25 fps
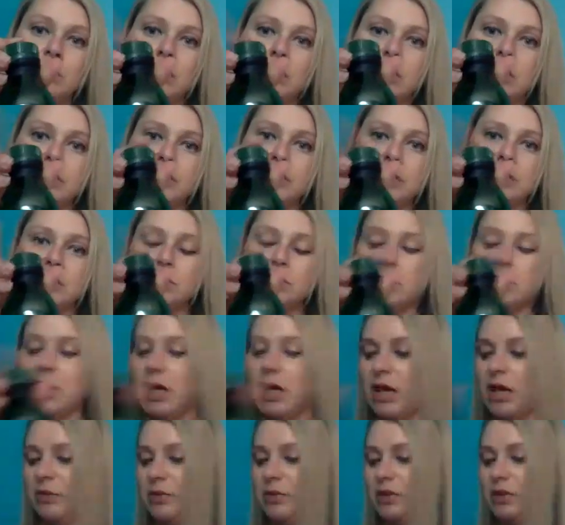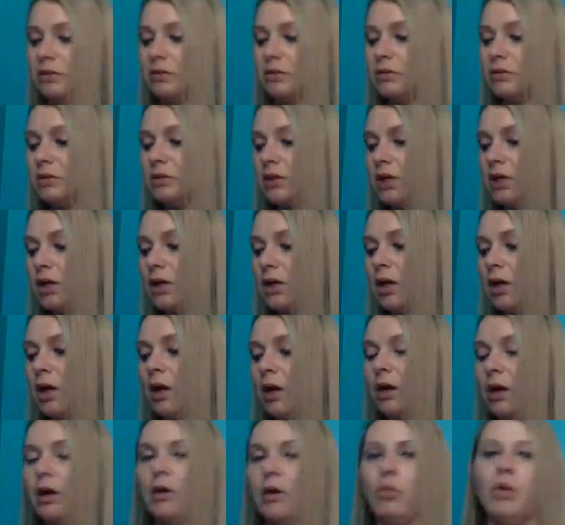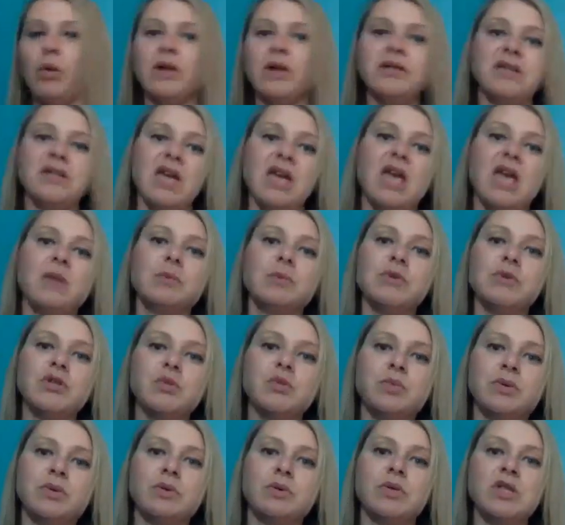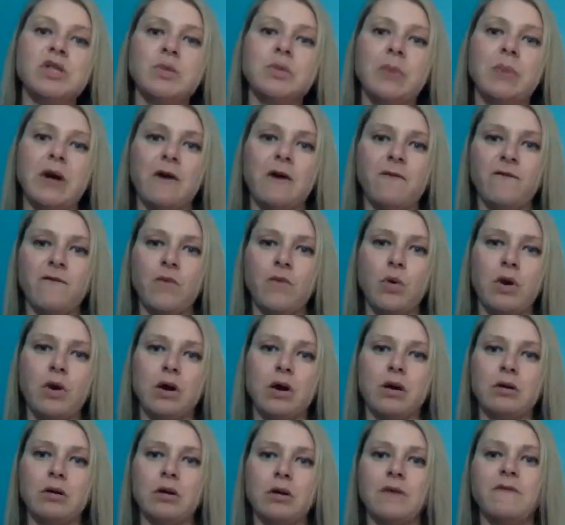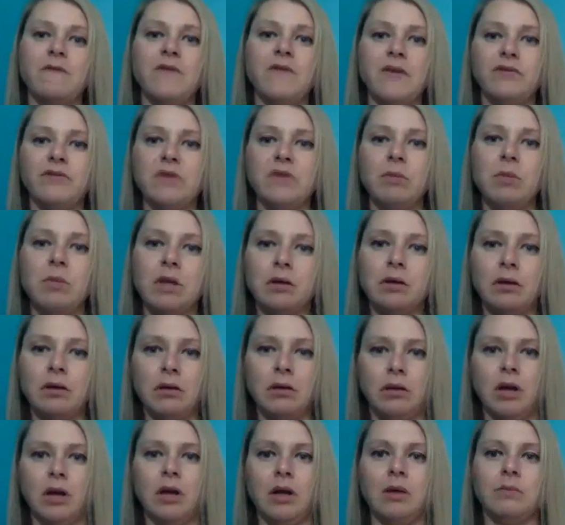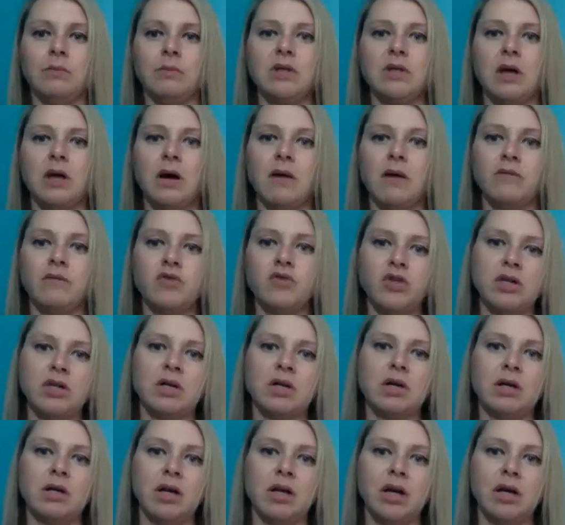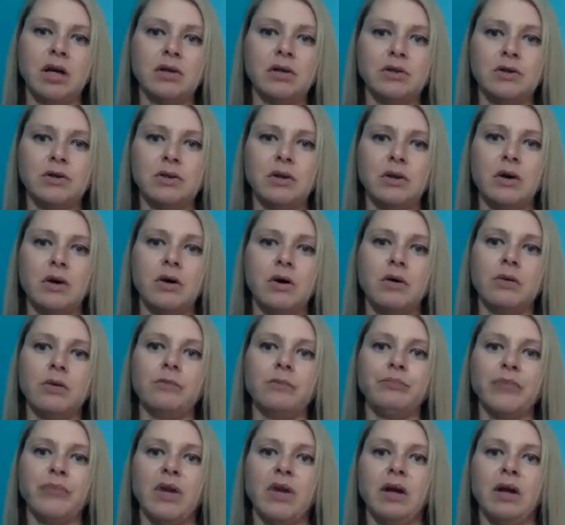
oil, this is what I've been using. 1 tablespoon is about 450 milligrams of GLA. So